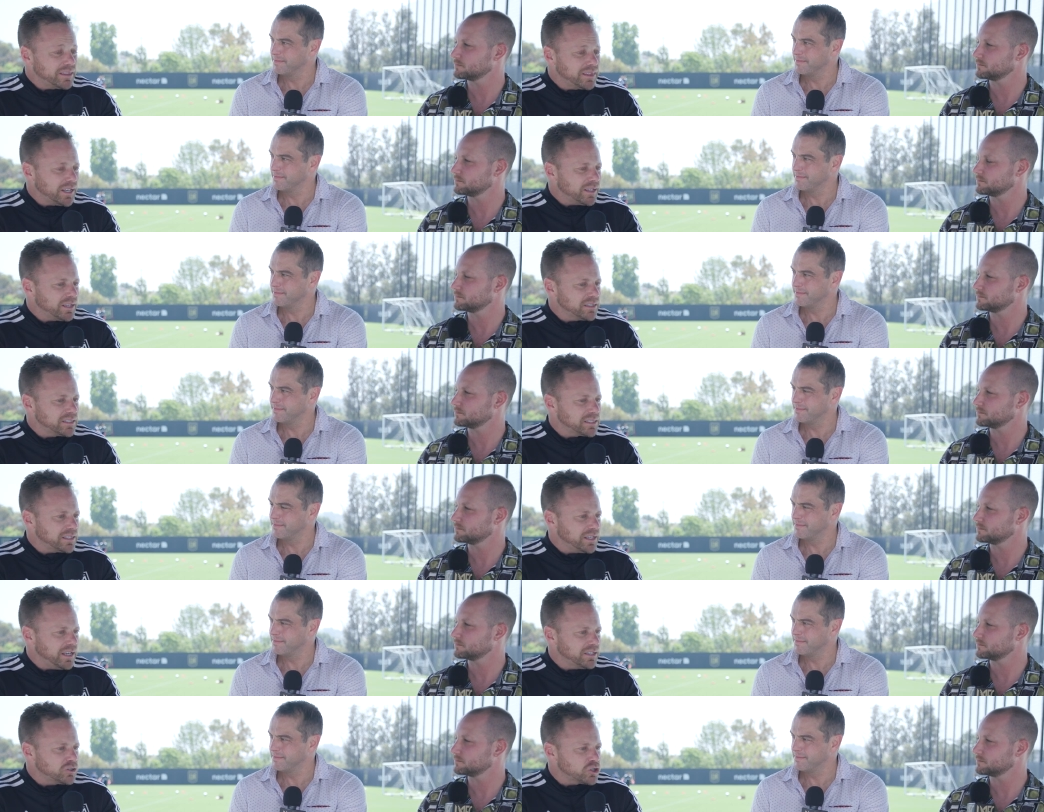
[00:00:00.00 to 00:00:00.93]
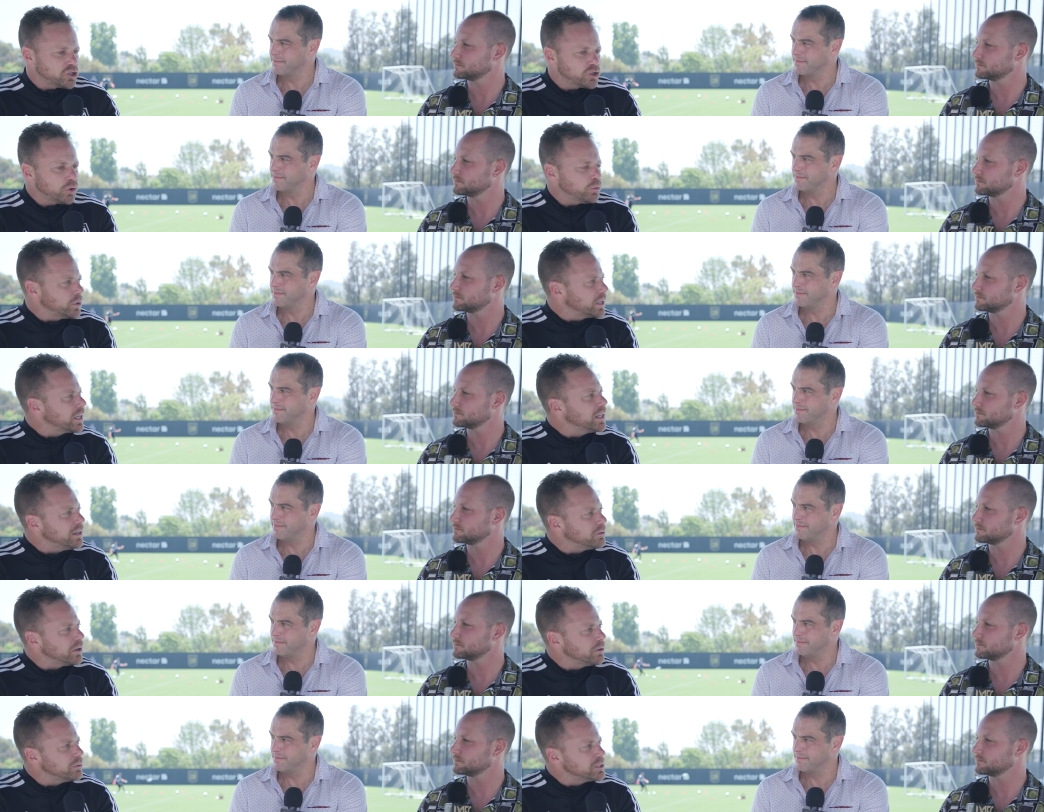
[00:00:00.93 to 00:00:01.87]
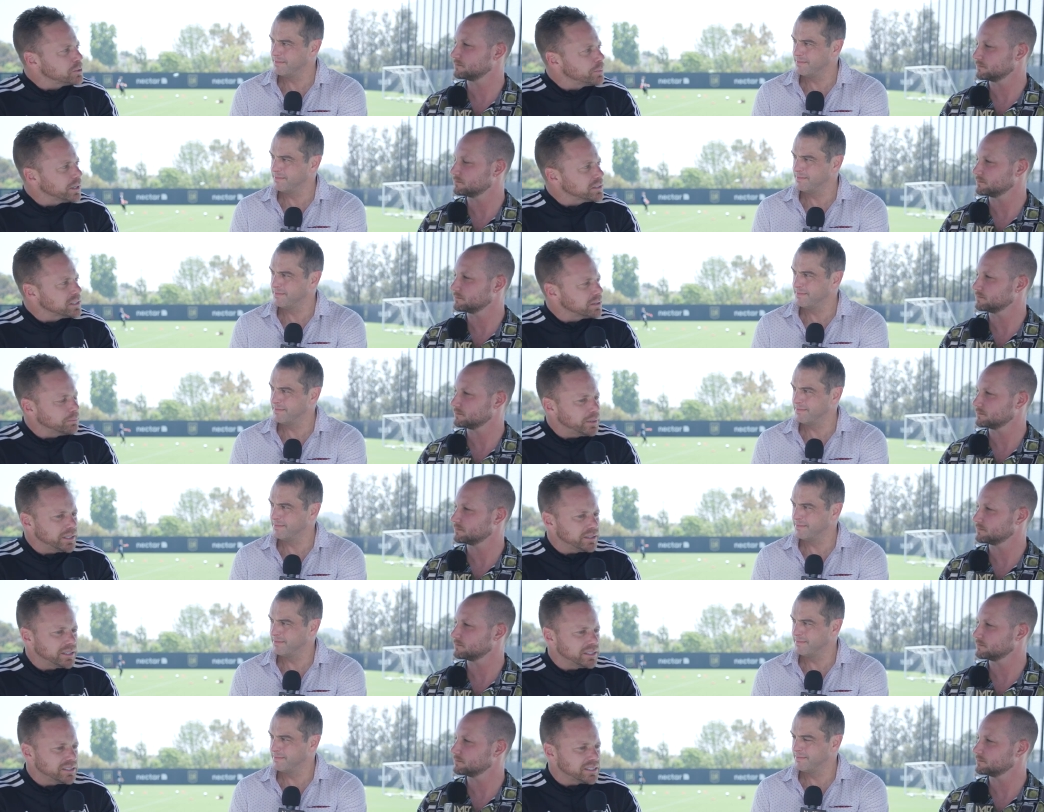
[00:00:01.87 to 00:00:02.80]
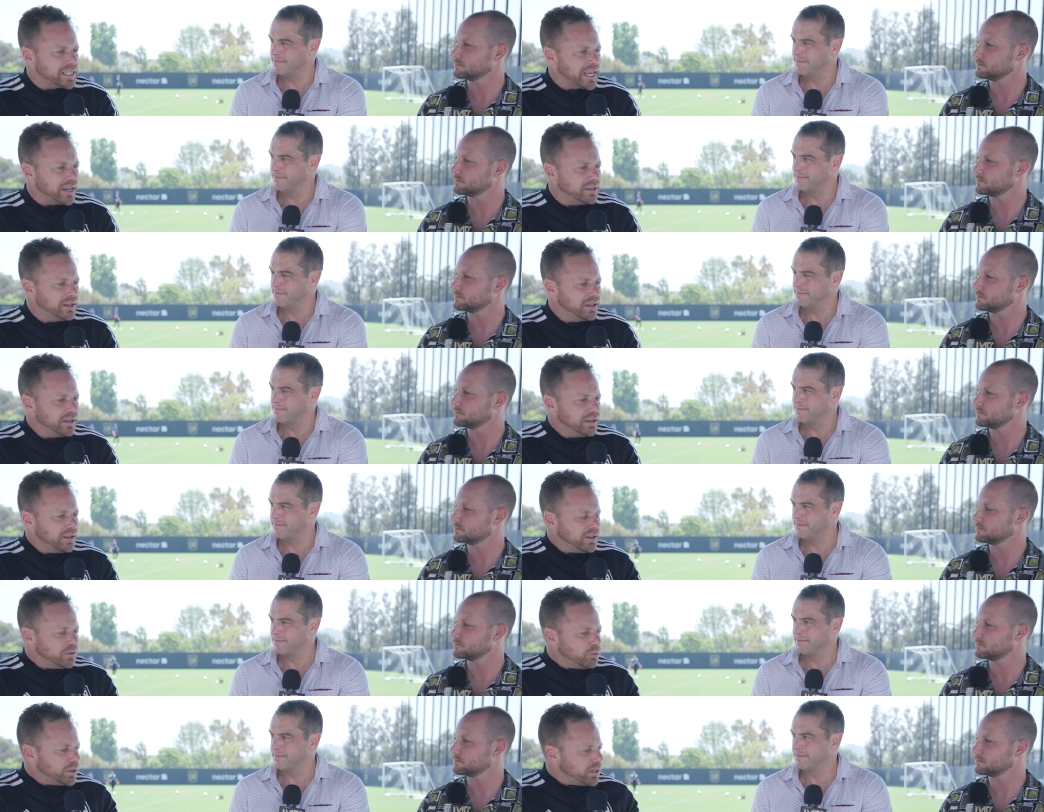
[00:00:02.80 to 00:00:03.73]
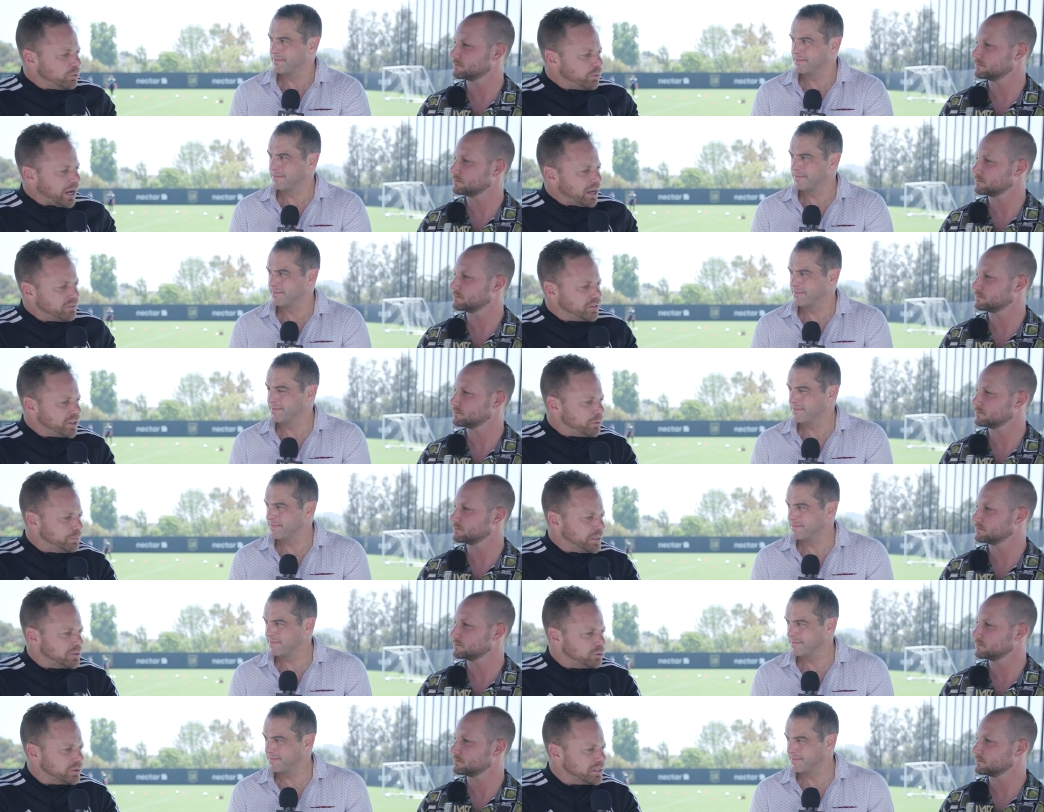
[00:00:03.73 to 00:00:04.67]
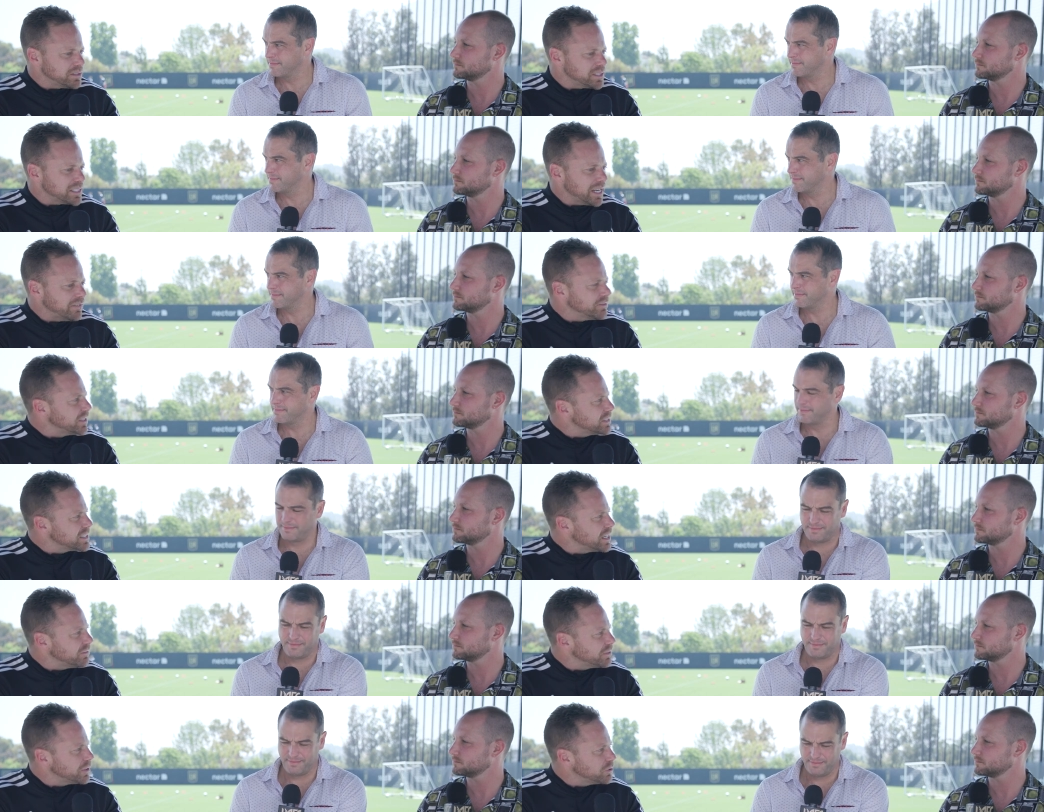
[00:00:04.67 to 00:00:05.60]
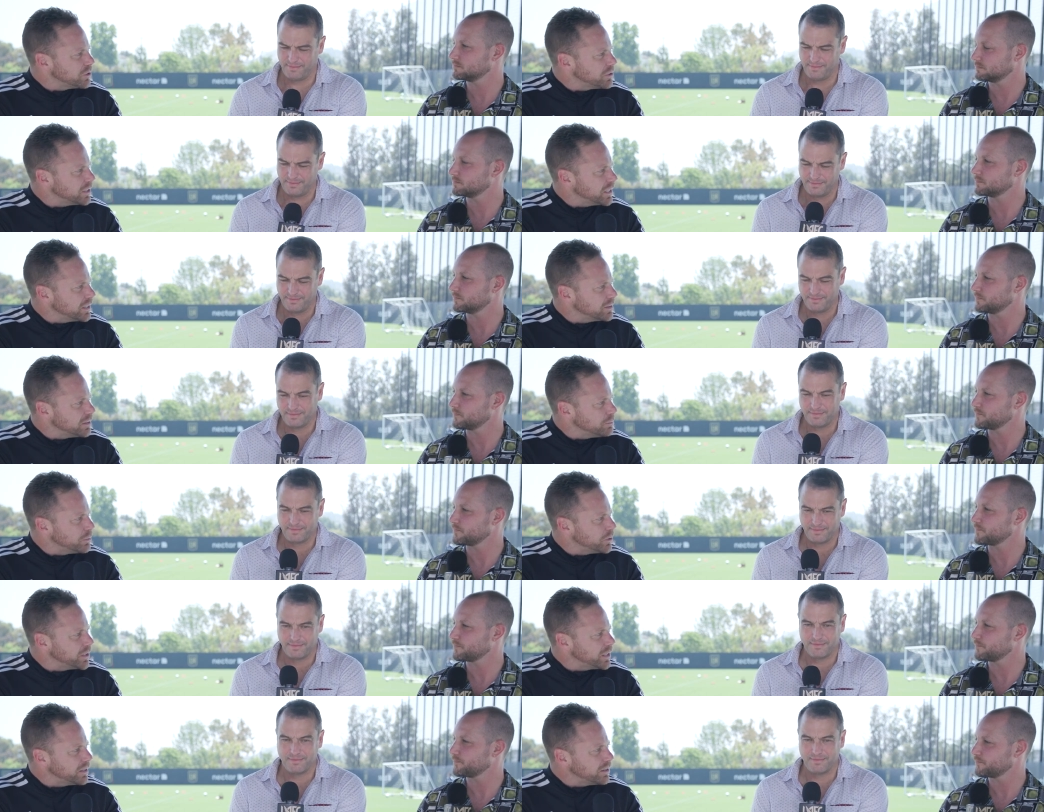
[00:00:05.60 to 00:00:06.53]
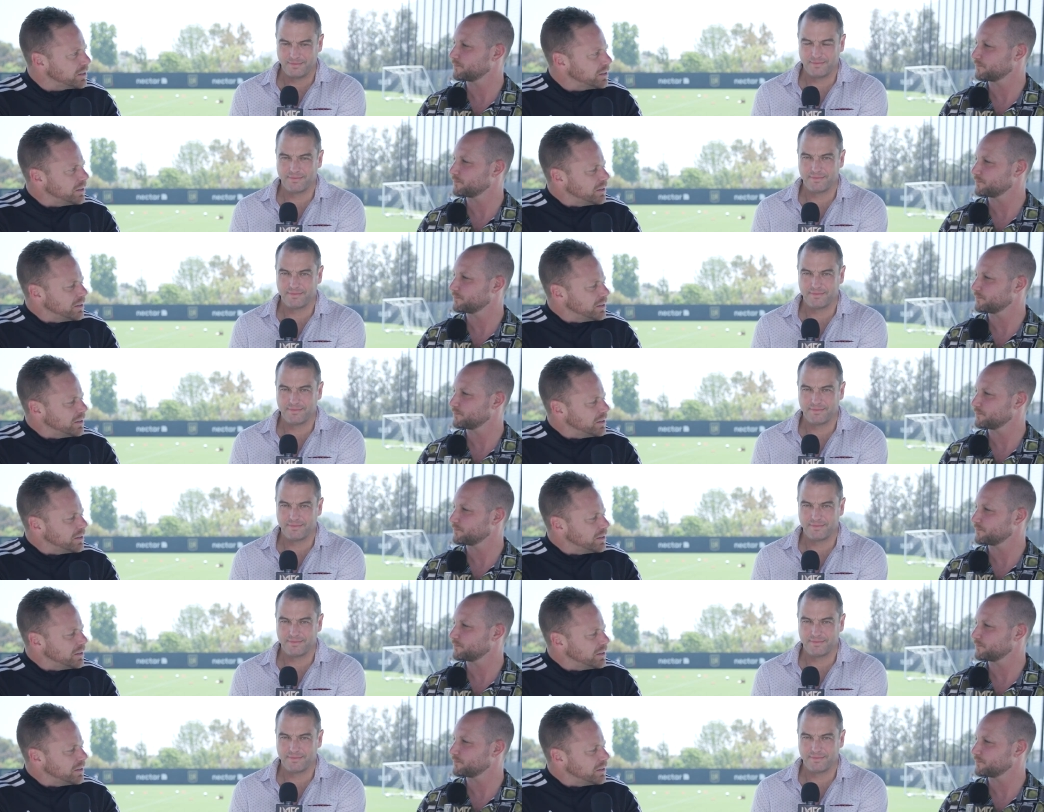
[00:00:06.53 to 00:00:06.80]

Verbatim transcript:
Speaker 1: the thing is, it's so clear, our responsibilities, that we arrive here between 7:30 in the morning,